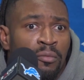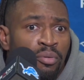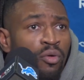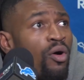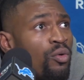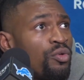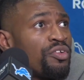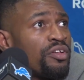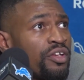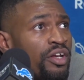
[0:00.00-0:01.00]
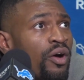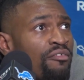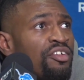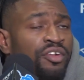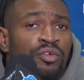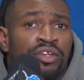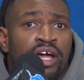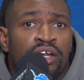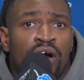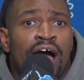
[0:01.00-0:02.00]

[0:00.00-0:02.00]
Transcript: a pros, you know, every single day, you know,